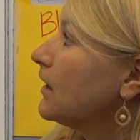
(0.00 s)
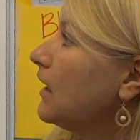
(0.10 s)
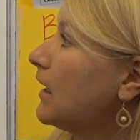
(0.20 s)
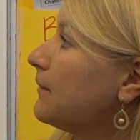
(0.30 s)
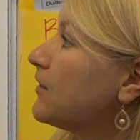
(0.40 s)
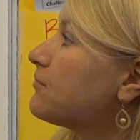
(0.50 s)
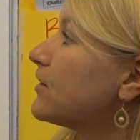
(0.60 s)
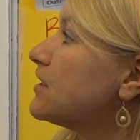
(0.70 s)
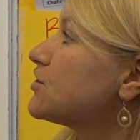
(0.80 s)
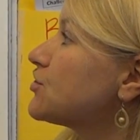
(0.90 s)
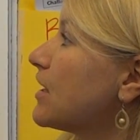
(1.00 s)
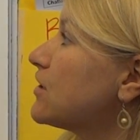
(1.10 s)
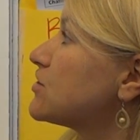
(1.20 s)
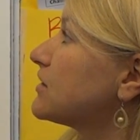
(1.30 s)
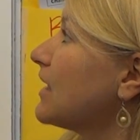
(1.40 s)
The British
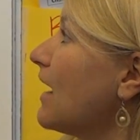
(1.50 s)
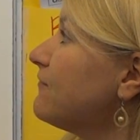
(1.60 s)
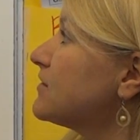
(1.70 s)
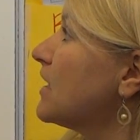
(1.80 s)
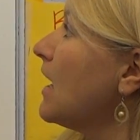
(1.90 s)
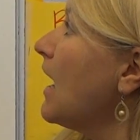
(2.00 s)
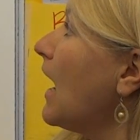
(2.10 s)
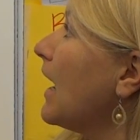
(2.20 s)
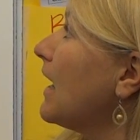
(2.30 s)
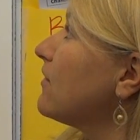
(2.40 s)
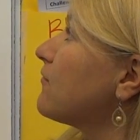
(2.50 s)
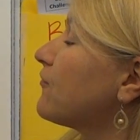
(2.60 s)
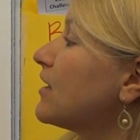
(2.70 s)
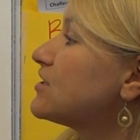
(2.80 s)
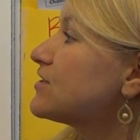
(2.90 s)
traders left, and the
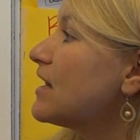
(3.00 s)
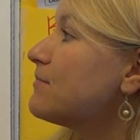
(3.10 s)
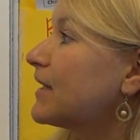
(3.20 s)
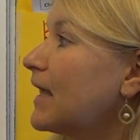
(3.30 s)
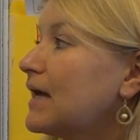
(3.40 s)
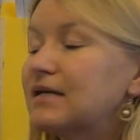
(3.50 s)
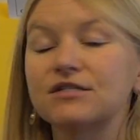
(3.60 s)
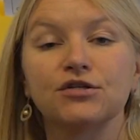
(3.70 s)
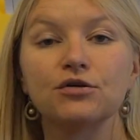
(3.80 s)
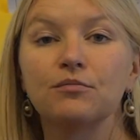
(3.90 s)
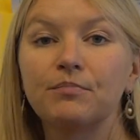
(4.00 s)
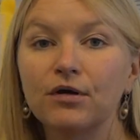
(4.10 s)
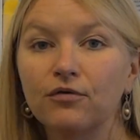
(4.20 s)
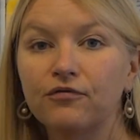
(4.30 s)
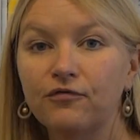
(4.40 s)
French then began to
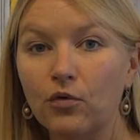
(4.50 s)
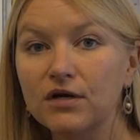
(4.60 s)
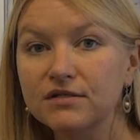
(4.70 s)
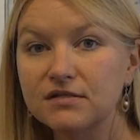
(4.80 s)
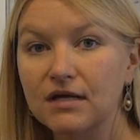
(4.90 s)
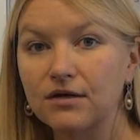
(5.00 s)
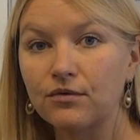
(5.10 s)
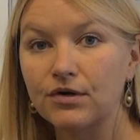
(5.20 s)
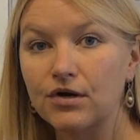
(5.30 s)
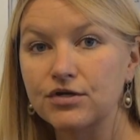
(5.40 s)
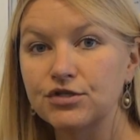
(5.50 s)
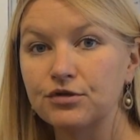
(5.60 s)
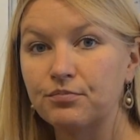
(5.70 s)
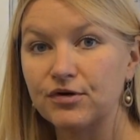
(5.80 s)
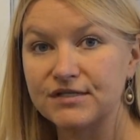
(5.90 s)
build forts in order
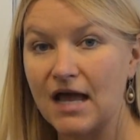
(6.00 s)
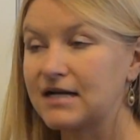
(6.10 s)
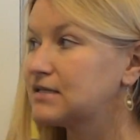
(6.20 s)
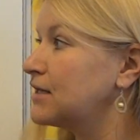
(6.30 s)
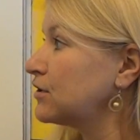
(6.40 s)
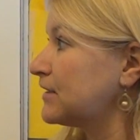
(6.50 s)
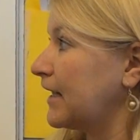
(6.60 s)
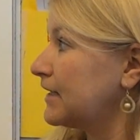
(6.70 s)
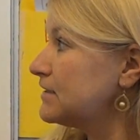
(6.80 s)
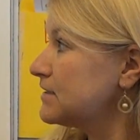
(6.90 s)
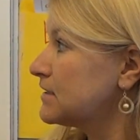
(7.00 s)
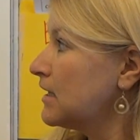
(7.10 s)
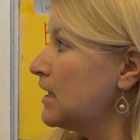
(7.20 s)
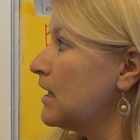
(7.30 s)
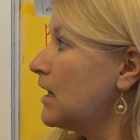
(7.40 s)
to protect their lands.
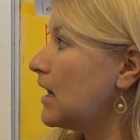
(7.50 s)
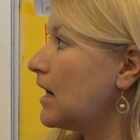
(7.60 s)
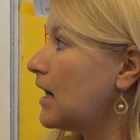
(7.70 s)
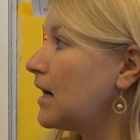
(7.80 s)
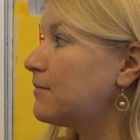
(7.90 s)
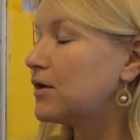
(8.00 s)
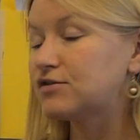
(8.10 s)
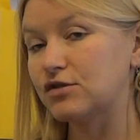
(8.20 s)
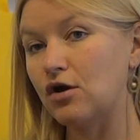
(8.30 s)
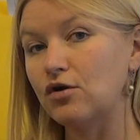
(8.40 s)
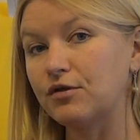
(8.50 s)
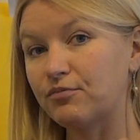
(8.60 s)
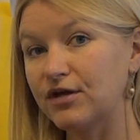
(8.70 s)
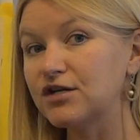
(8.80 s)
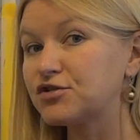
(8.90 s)
So the
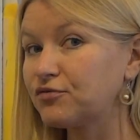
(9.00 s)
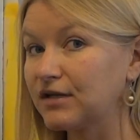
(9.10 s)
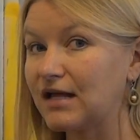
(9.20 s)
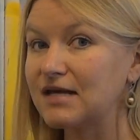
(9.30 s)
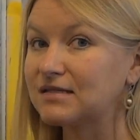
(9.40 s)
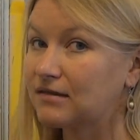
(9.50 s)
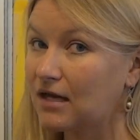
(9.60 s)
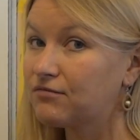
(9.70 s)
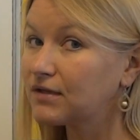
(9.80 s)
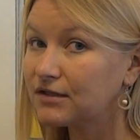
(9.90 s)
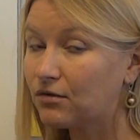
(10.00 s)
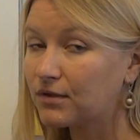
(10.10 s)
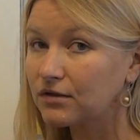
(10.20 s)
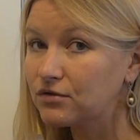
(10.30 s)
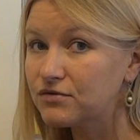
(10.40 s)
British realized that they really don't
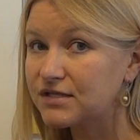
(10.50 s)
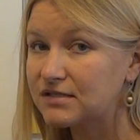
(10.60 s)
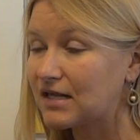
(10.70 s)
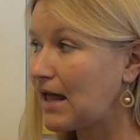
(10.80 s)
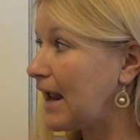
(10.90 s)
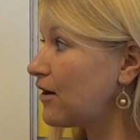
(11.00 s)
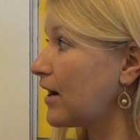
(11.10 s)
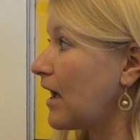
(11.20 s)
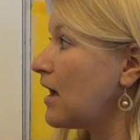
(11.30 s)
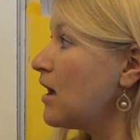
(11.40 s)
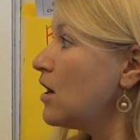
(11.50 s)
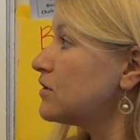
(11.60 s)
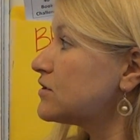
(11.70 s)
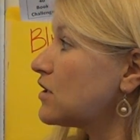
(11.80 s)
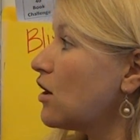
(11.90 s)
want to lose this area.
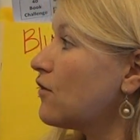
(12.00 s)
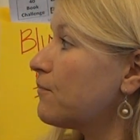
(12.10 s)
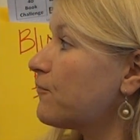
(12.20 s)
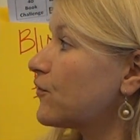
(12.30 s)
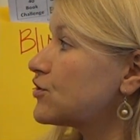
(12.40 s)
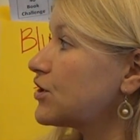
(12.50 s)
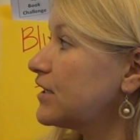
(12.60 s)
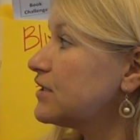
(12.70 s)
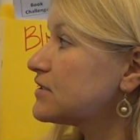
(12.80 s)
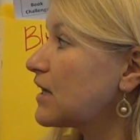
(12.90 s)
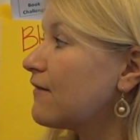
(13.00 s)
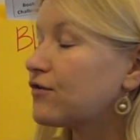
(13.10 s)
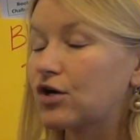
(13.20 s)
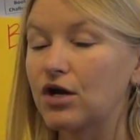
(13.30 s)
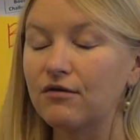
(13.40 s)
So Virginia's
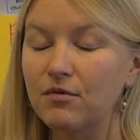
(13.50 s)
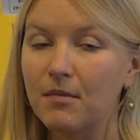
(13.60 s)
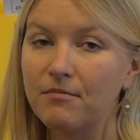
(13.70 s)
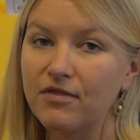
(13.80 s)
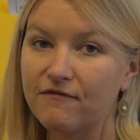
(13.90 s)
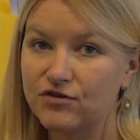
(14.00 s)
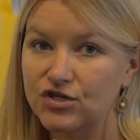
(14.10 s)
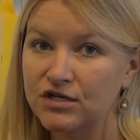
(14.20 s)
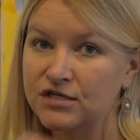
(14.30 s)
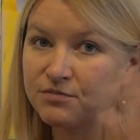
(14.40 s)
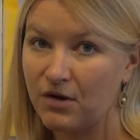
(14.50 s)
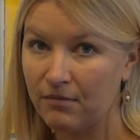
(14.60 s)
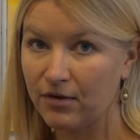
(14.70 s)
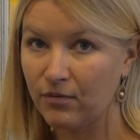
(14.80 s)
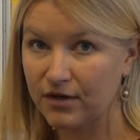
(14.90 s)
governor, and remember that Virginia is
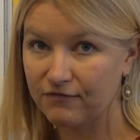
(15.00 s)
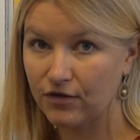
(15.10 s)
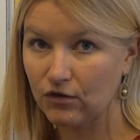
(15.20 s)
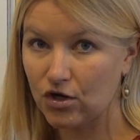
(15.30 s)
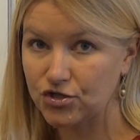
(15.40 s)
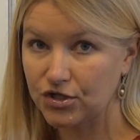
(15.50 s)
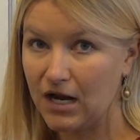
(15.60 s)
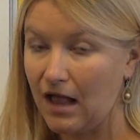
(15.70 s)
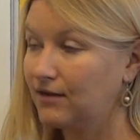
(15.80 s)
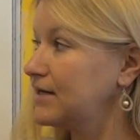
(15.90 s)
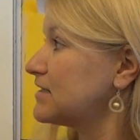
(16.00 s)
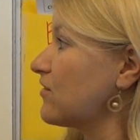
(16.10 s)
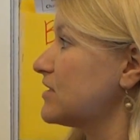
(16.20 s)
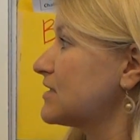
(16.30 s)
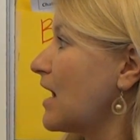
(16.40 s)
probably one of the larger colonies
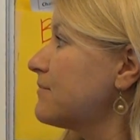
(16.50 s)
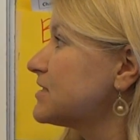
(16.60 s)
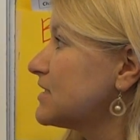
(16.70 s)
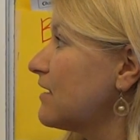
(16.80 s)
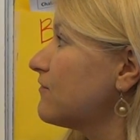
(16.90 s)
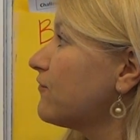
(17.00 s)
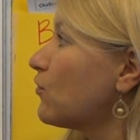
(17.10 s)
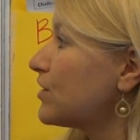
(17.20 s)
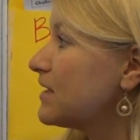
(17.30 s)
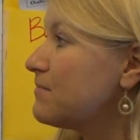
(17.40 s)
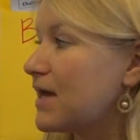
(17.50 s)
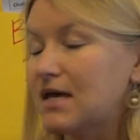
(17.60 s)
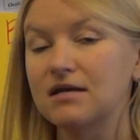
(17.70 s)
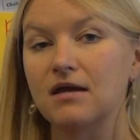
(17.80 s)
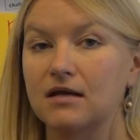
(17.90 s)
at this time, sent 40
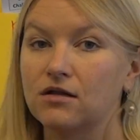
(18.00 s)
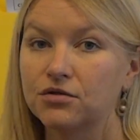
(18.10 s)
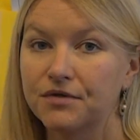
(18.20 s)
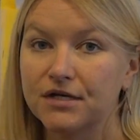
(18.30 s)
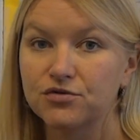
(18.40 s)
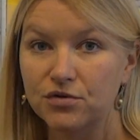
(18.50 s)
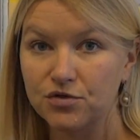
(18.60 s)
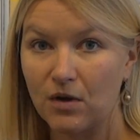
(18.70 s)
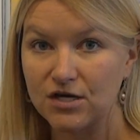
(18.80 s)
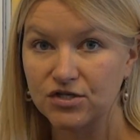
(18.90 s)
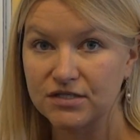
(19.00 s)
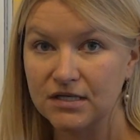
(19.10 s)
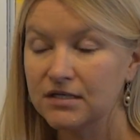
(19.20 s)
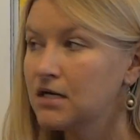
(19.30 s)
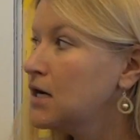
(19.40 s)
men, including George
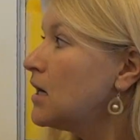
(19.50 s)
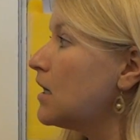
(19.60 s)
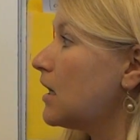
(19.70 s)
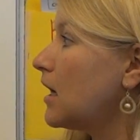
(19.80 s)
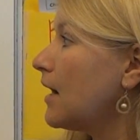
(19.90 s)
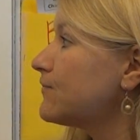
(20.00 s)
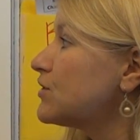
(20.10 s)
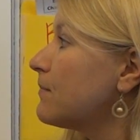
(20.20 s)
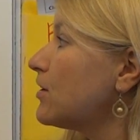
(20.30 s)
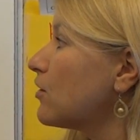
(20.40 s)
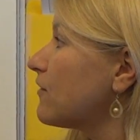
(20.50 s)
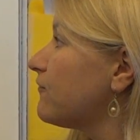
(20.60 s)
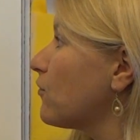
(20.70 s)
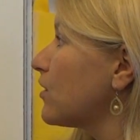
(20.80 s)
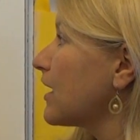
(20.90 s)
Washington, to build
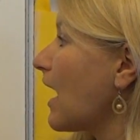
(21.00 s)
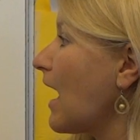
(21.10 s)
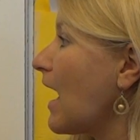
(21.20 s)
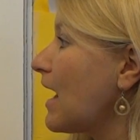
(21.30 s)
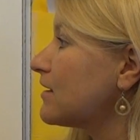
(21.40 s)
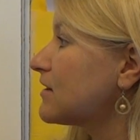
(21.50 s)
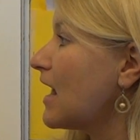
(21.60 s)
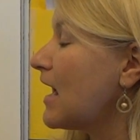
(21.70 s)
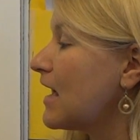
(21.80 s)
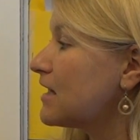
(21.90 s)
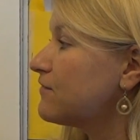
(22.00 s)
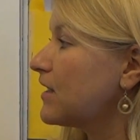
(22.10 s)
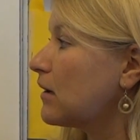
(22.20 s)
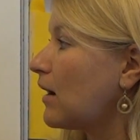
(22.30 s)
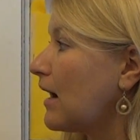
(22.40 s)
a fort at the head of
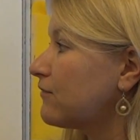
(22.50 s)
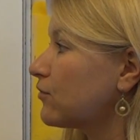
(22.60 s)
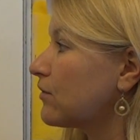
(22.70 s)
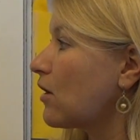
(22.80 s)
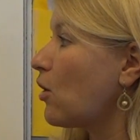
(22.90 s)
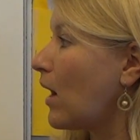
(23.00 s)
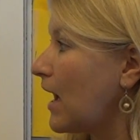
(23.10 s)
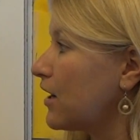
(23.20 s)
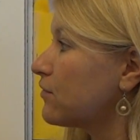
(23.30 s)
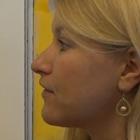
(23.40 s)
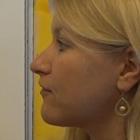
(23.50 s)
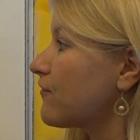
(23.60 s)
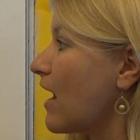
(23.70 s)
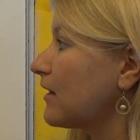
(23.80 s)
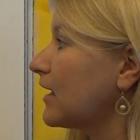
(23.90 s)
the Ohio River
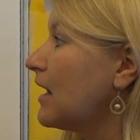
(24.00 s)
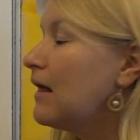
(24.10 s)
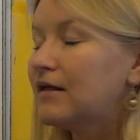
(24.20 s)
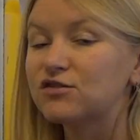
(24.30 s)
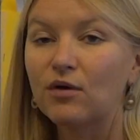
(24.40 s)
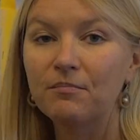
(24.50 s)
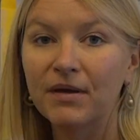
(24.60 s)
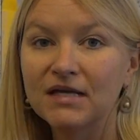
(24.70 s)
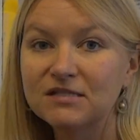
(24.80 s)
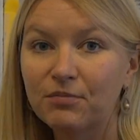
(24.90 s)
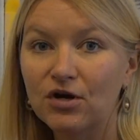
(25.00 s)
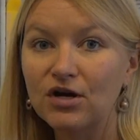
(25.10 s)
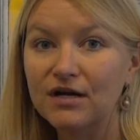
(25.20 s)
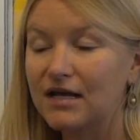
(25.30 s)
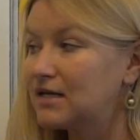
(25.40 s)
Valley. It's where
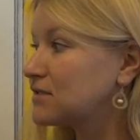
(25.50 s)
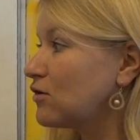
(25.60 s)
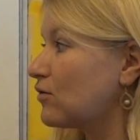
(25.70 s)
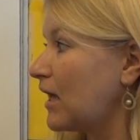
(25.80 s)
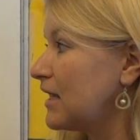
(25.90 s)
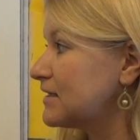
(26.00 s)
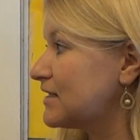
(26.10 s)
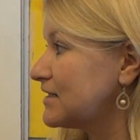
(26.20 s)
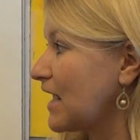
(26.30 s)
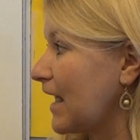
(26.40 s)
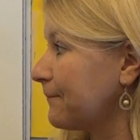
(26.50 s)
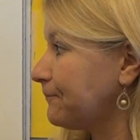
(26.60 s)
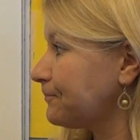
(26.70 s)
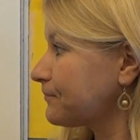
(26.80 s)
Pittsburgh is located today.